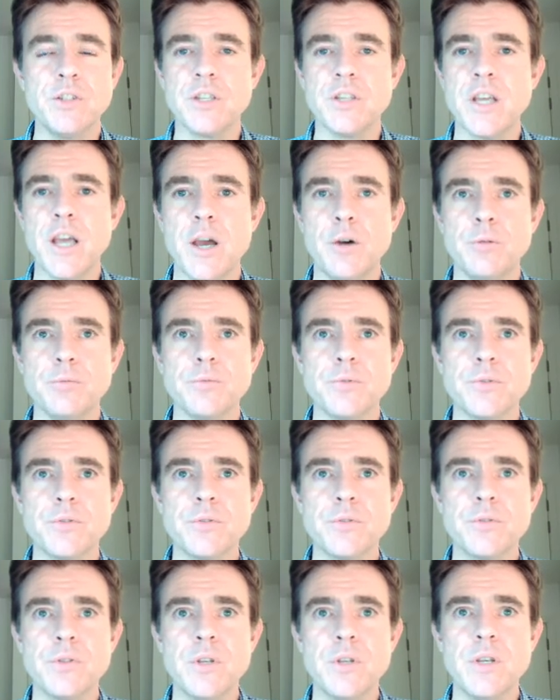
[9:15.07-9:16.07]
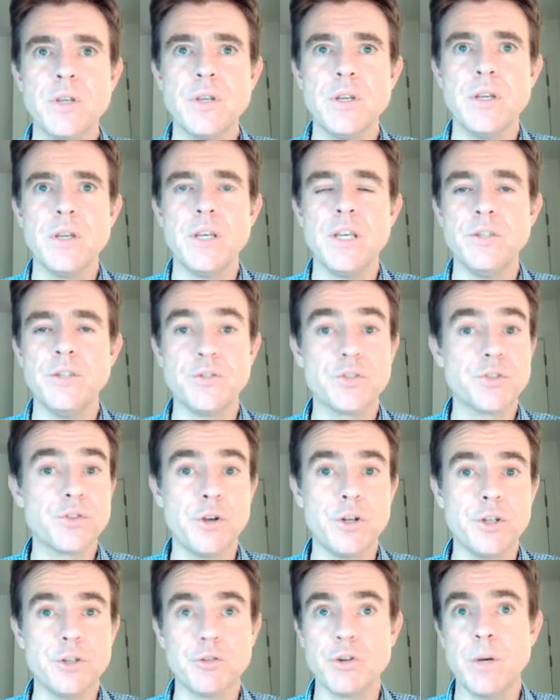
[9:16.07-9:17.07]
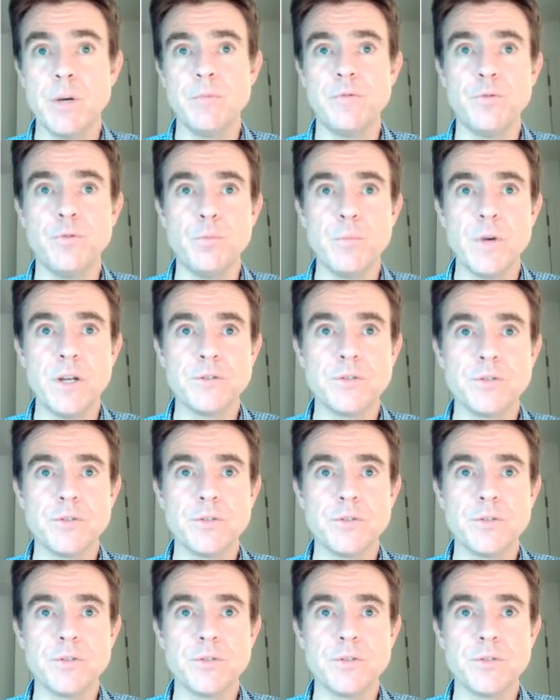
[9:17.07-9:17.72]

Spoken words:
the counts in cyanogram format.